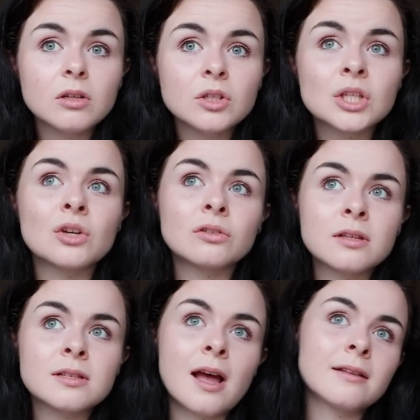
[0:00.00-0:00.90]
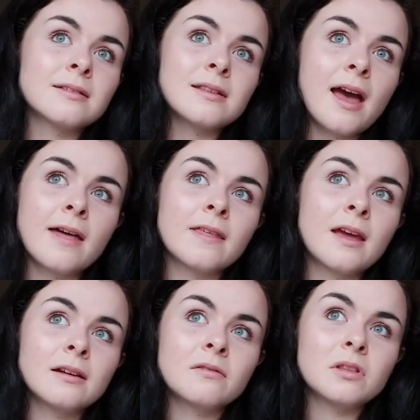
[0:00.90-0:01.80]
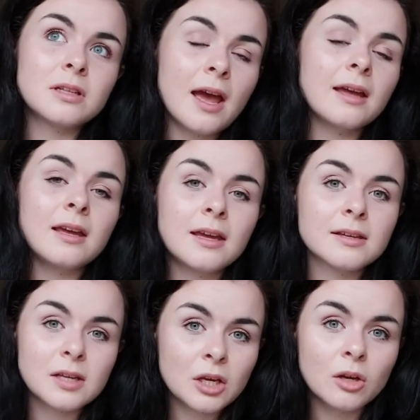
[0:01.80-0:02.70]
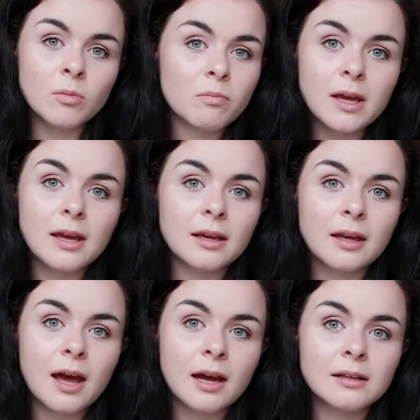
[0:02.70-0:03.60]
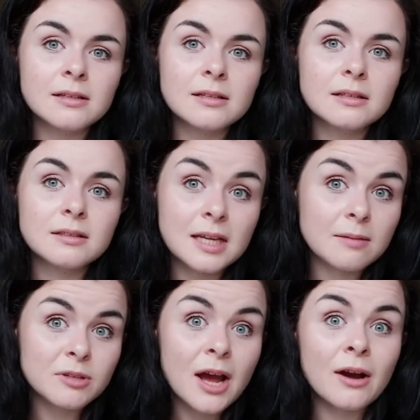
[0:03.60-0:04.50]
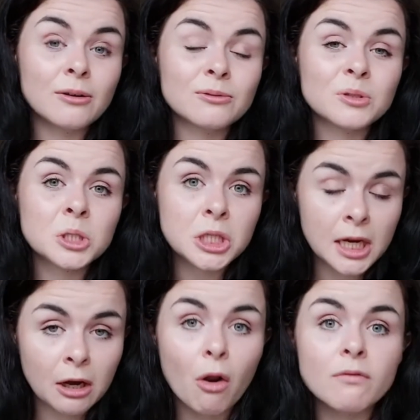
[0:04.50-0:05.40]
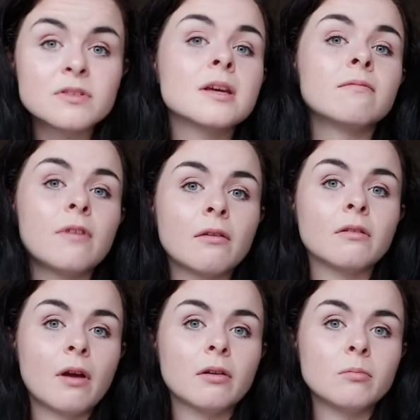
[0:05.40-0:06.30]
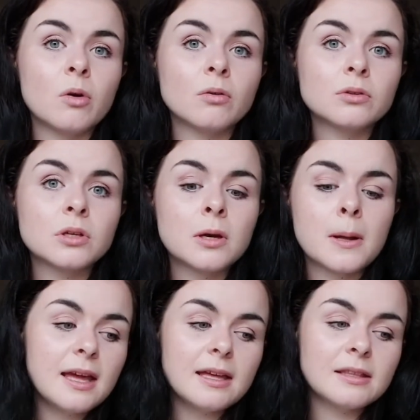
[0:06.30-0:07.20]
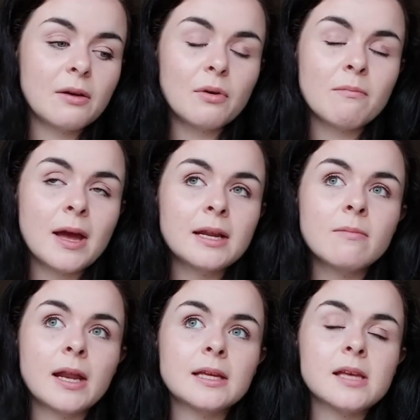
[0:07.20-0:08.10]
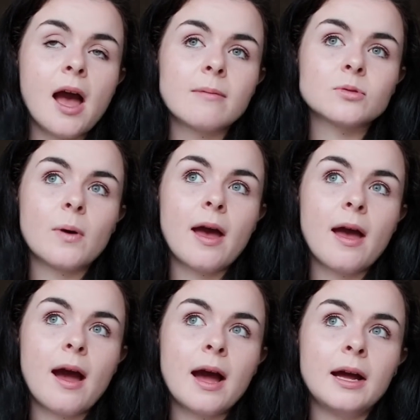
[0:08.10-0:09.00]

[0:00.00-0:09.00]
she understands that at the end of the day he is a human being, and deep down she loves him very much. There were many times where